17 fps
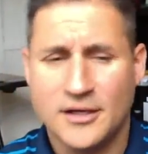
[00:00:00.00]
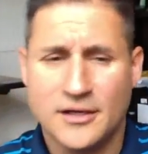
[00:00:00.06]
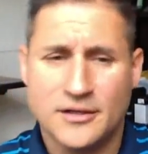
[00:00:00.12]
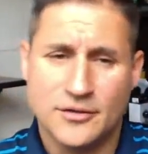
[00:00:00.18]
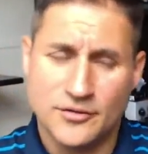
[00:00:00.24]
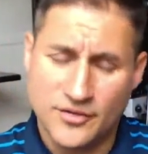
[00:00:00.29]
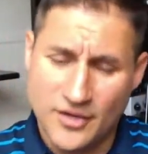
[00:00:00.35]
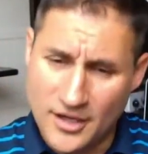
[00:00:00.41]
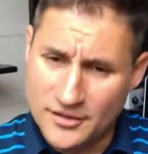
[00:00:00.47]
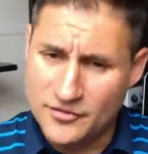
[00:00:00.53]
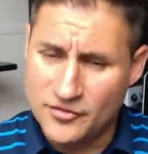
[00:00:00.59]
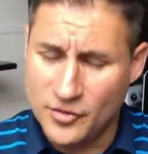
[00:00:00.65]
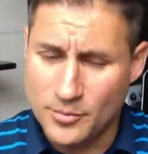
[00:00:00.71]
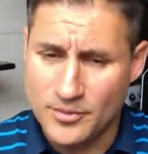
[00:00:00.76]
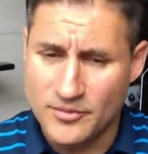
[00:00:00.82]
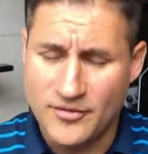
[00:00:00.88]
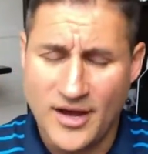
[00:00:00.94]
there's
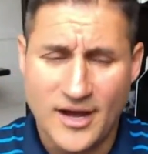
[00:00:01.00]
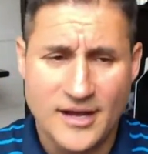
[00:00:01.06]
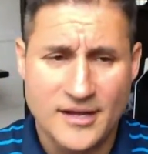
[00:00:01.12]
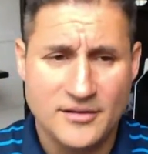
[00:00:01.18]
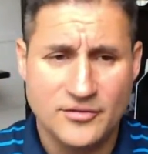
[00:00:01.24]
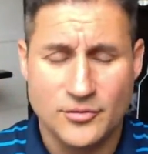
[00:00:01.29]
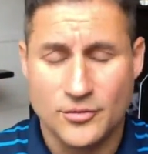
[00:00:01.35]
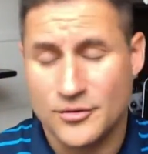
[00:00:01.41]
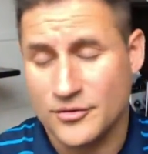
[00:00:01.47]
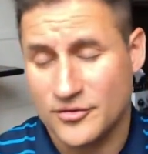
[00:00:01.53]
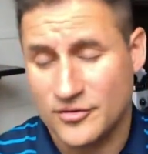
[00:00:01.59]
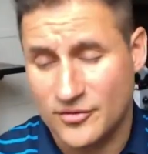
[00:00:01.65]
unsupervised, or,